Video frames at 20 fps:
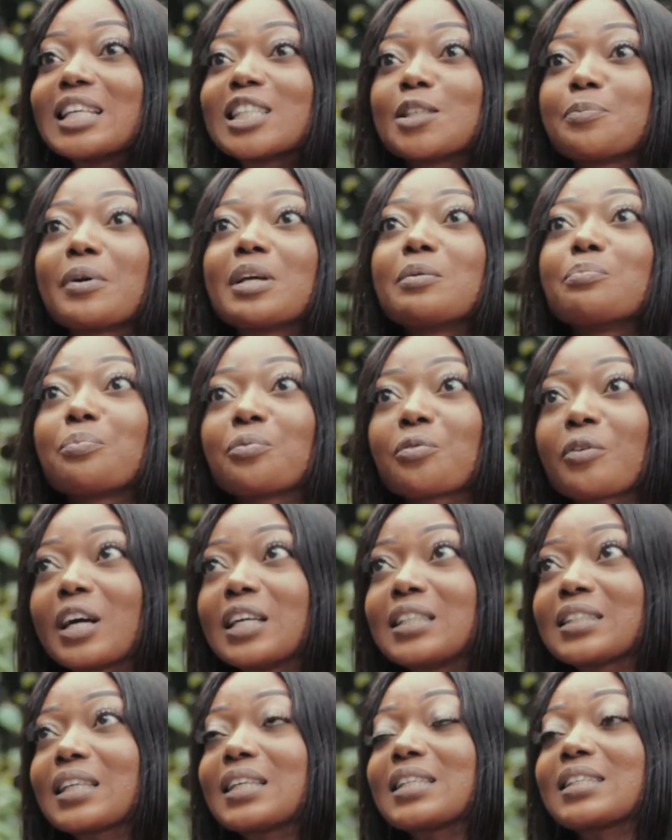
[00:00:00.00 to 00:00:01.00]
is being
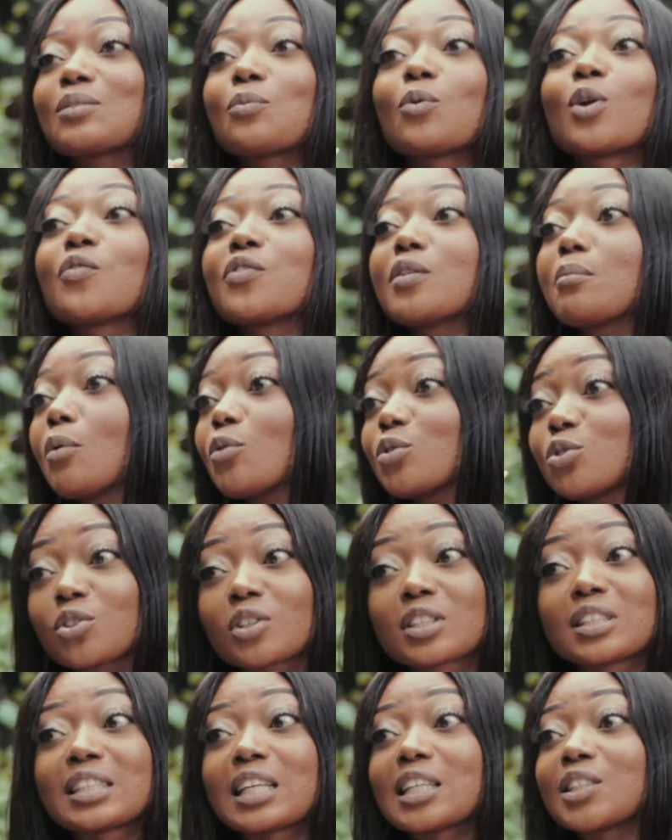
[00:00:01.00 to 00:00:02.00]
priced as one of the most
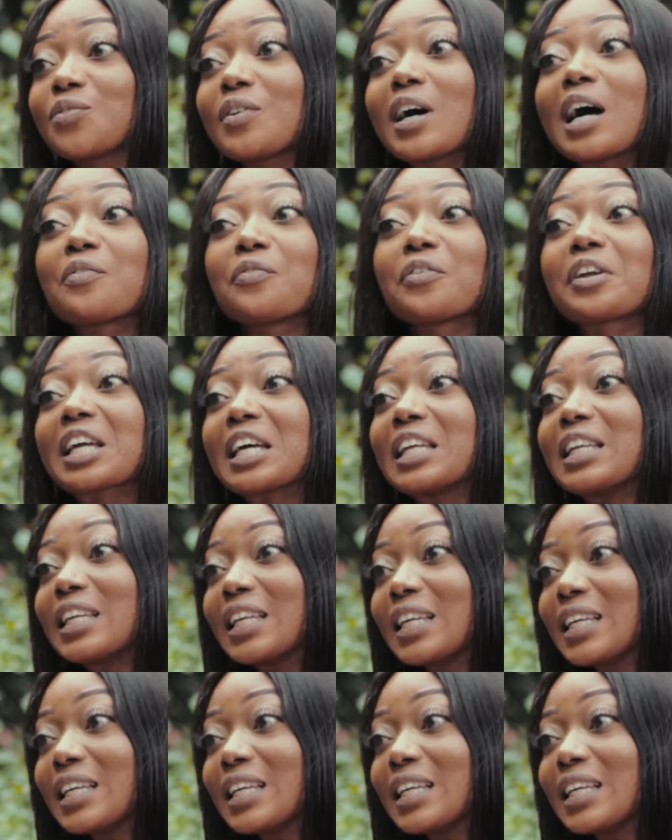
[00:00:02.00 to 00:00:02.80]
successful African